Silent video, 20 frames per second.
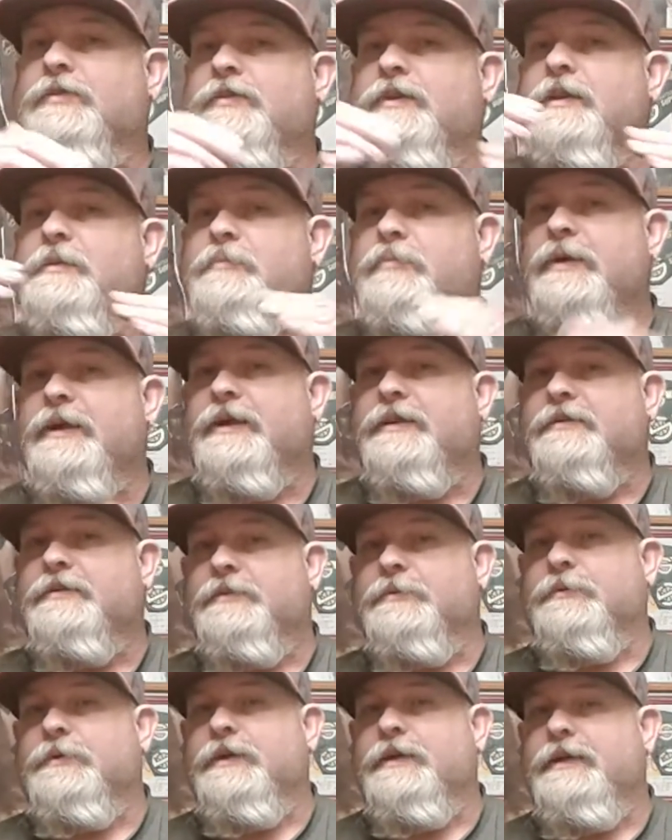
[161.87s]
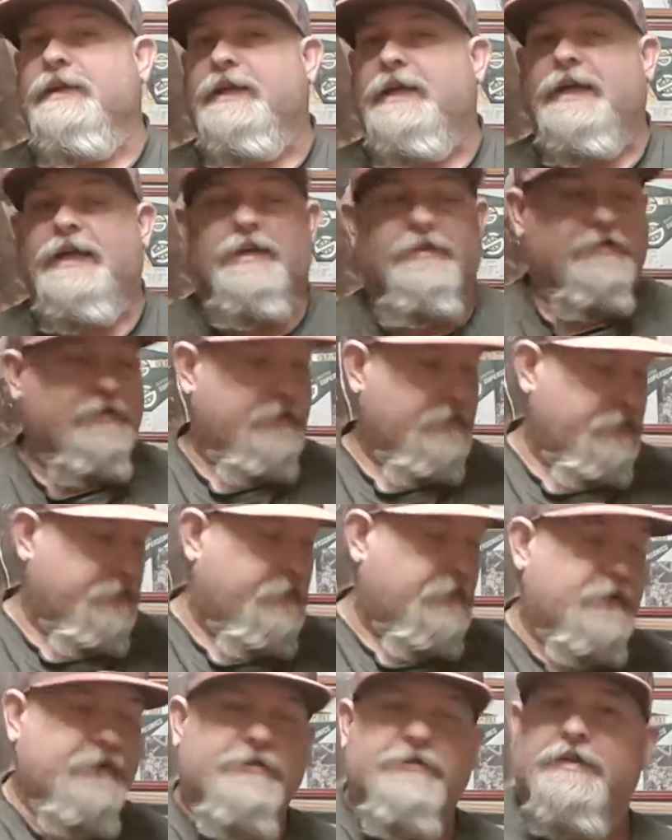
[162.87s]
She passed away as I was
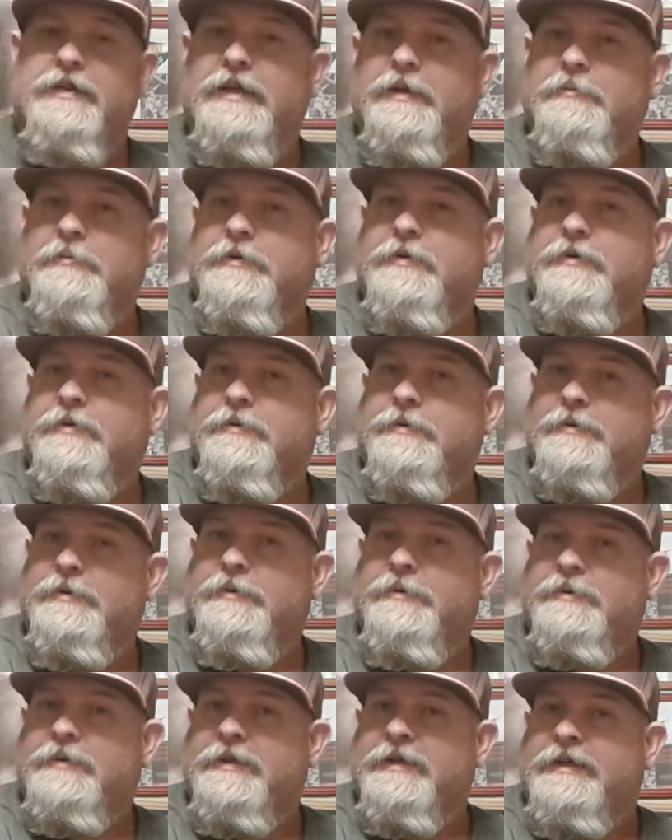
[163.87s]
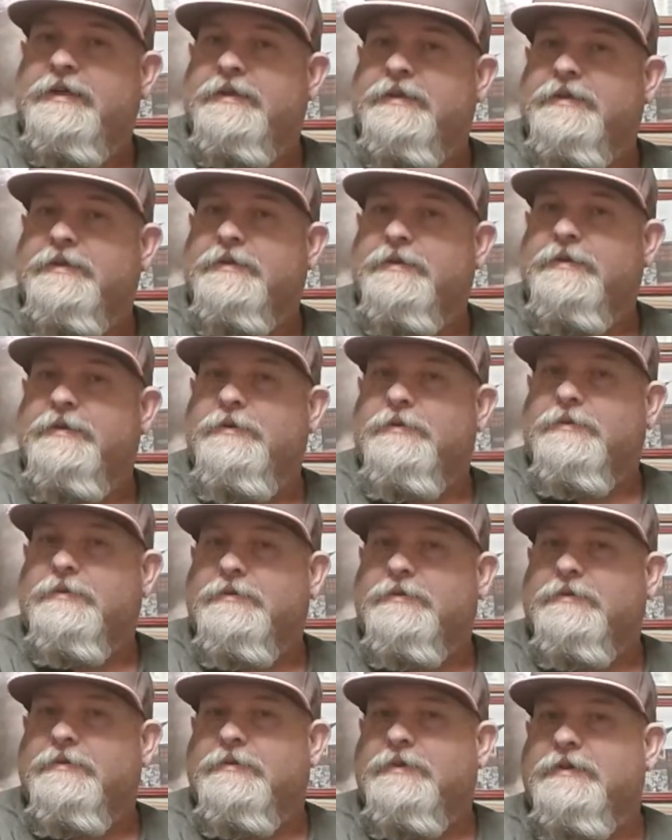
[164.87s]
watching episode 2 Attack of the
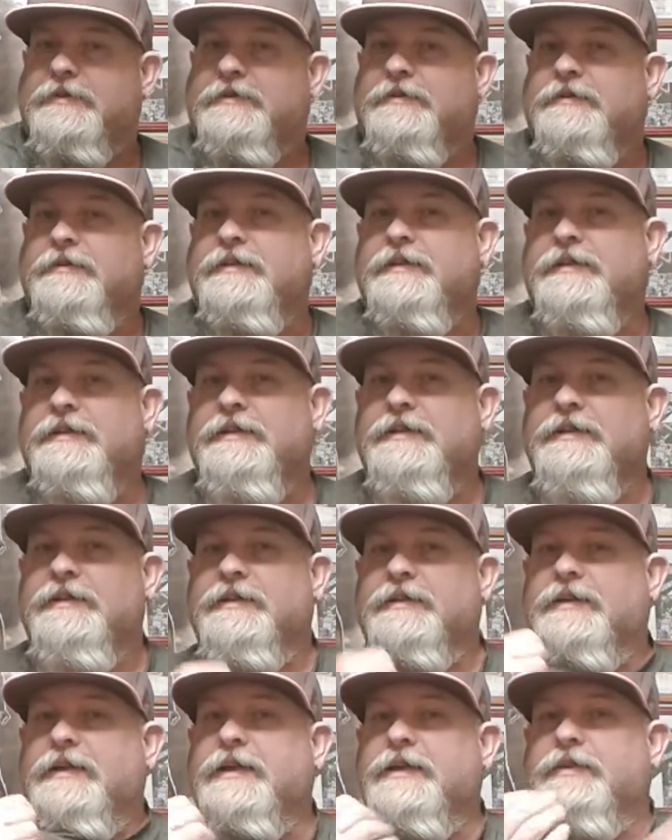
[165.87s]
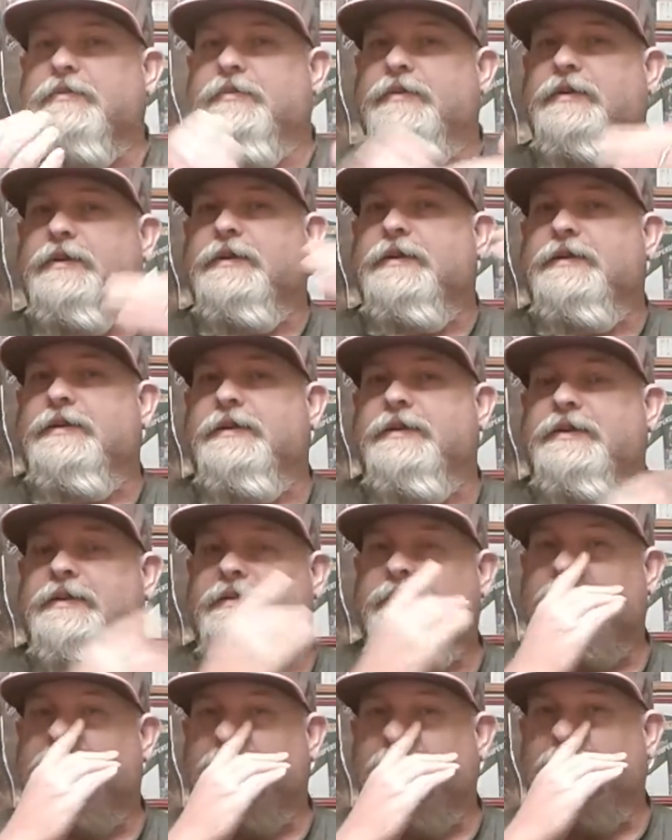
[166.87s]
Clones, so that's kind of an
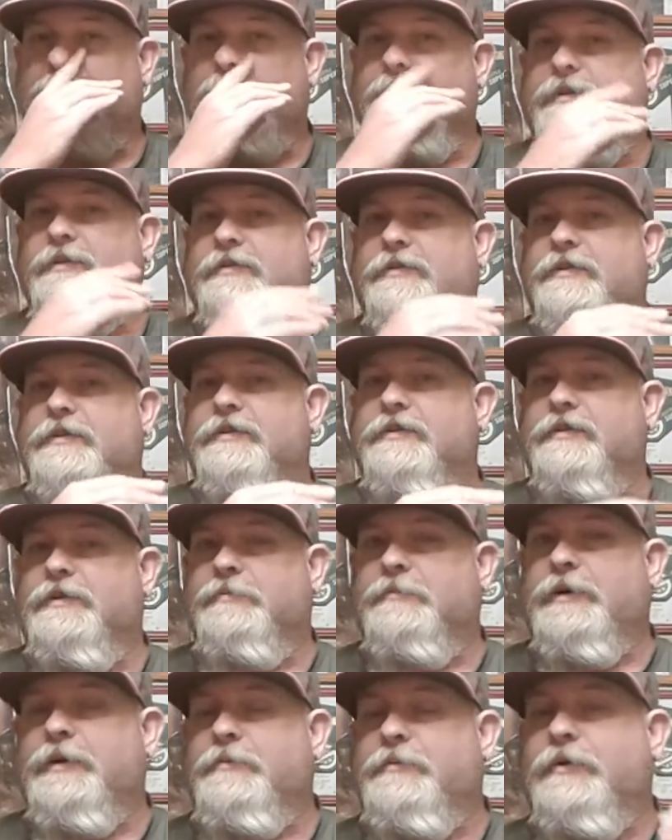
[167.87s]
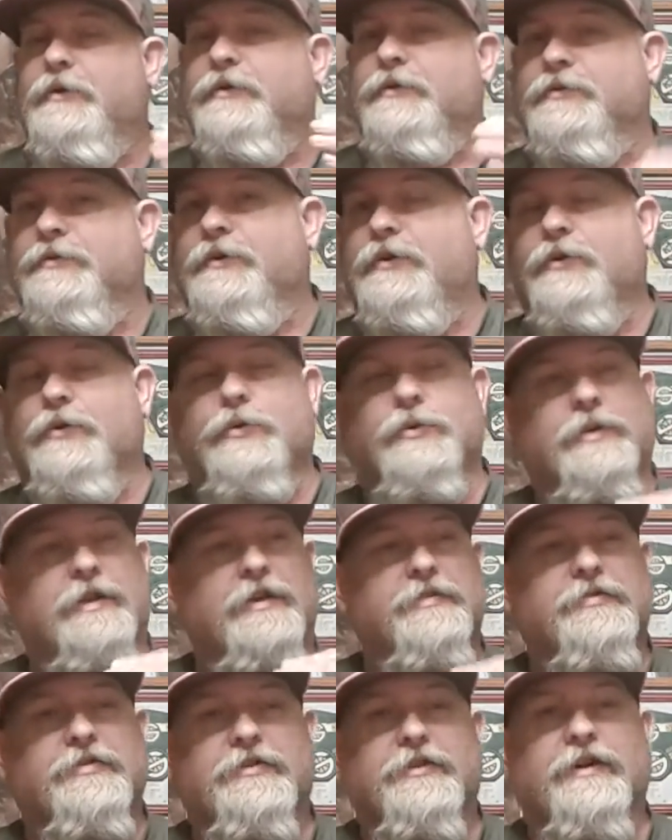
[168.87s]
interesting coincidence that my mother in law, who
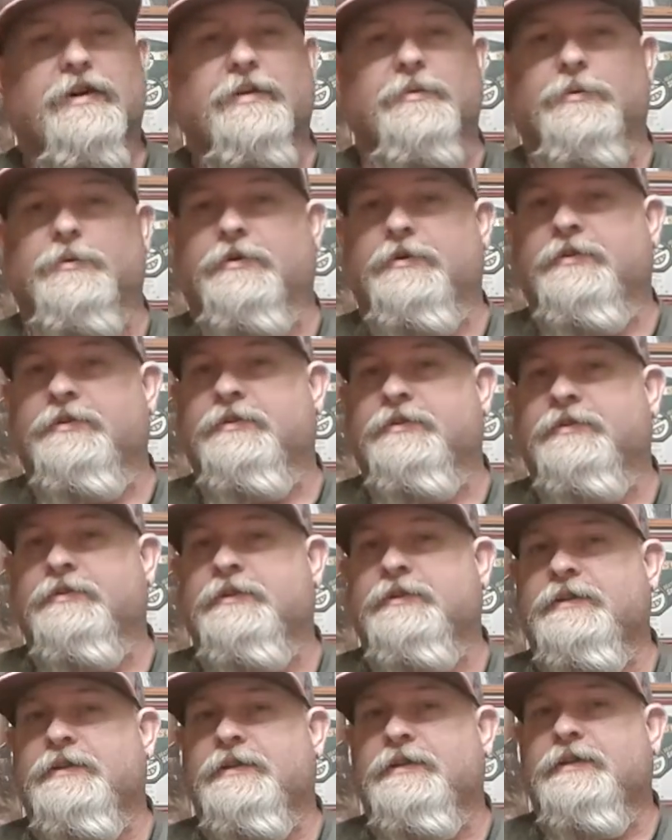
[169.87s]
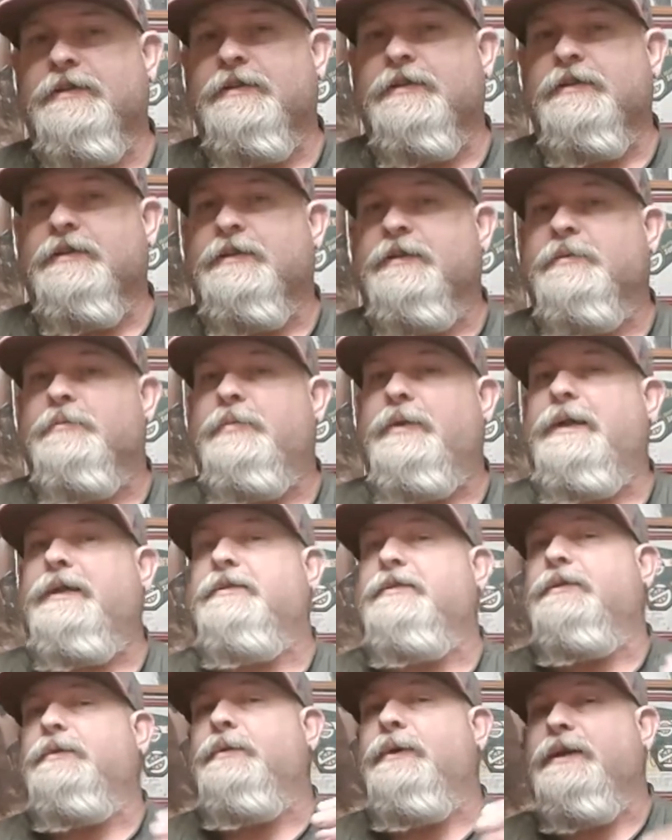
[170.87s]
loves Star Wars,
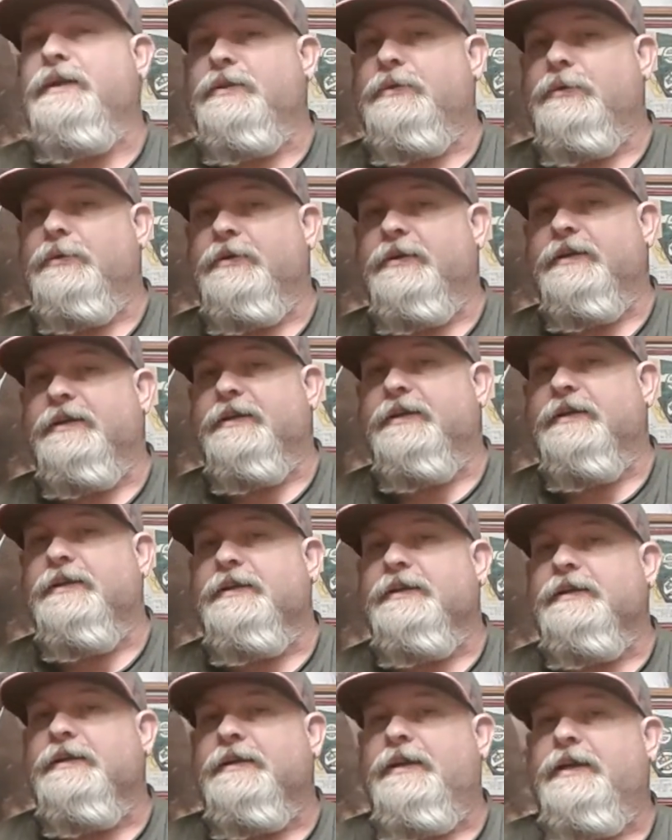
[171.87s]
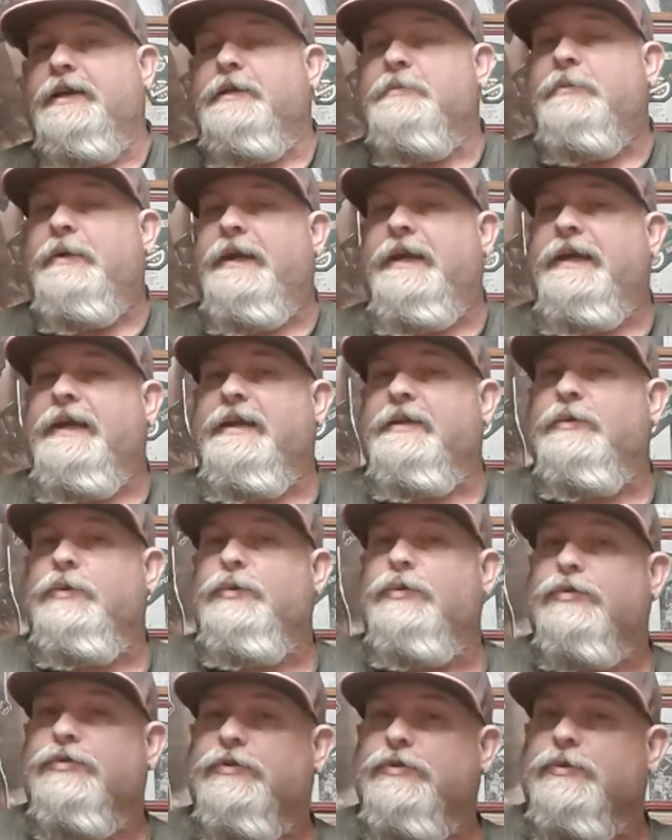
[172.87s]
passed away during it. And then my aunt,
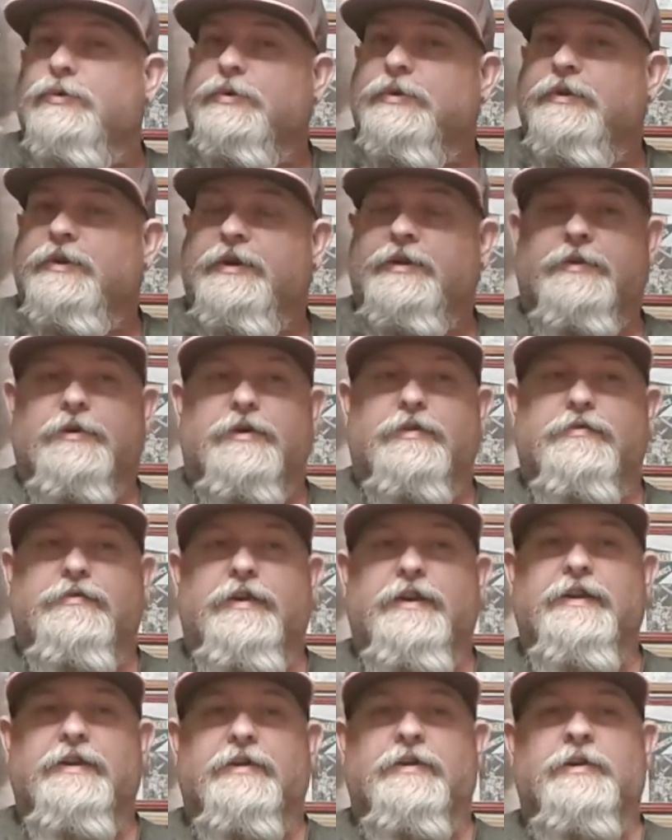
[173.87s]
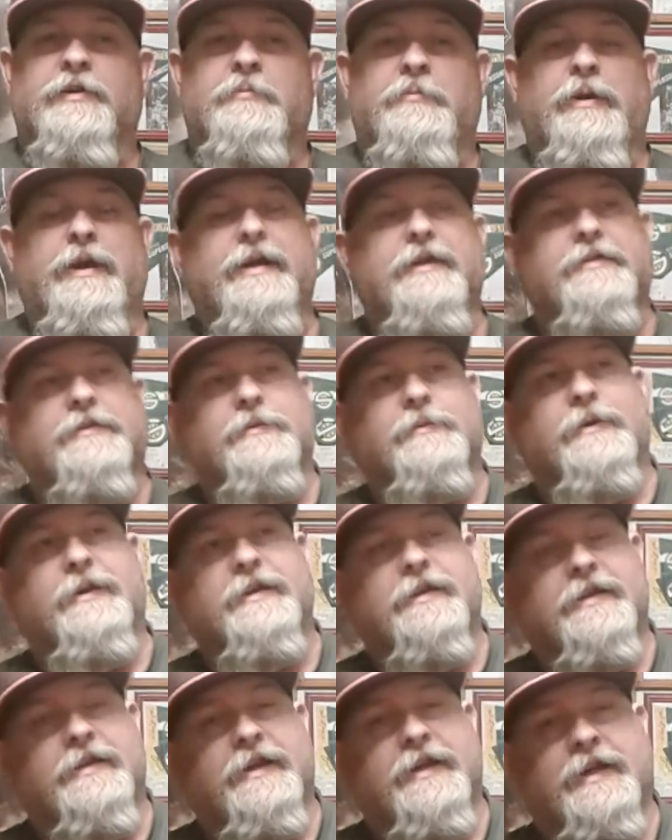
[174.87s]
who snored like Darth Vader, passed away
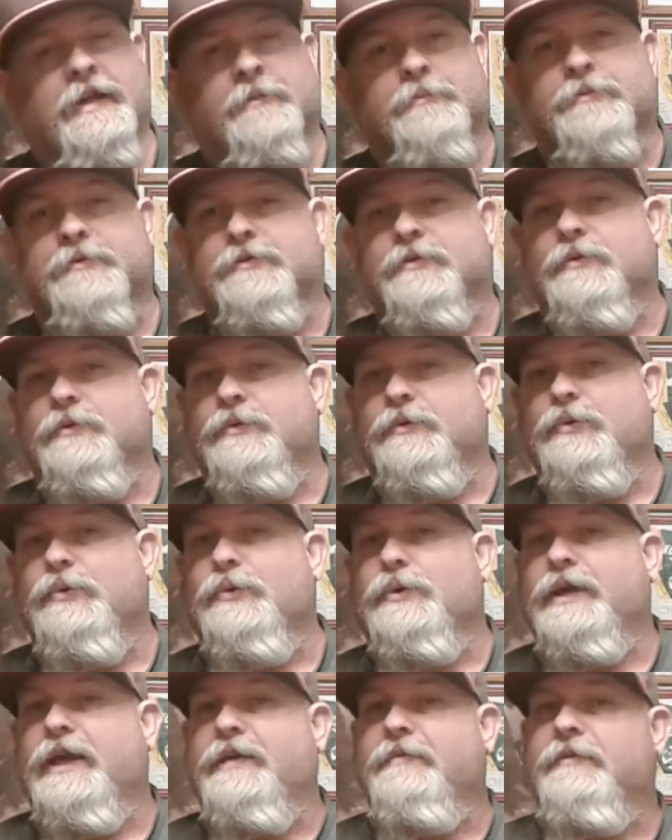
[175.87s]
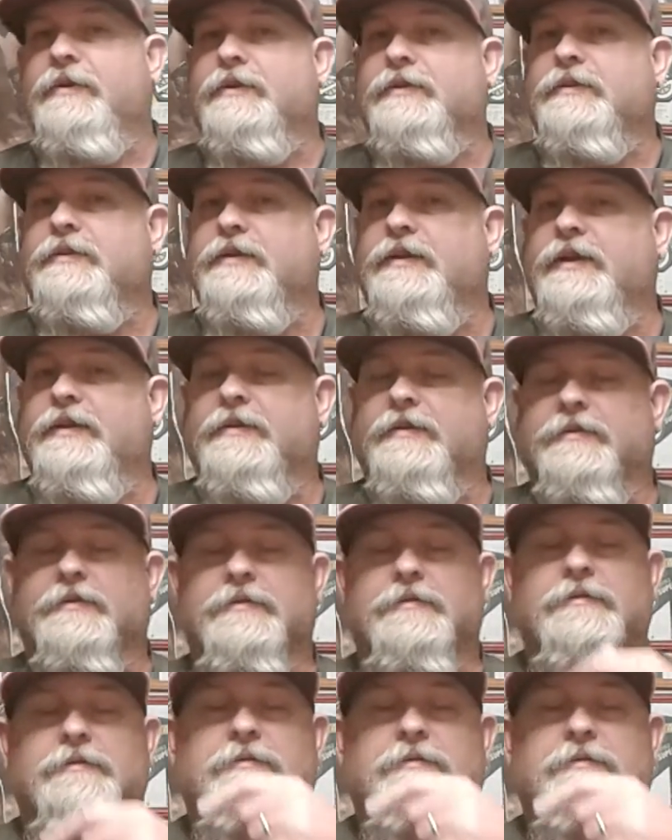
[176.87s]
the day episode 2 came out in theaters.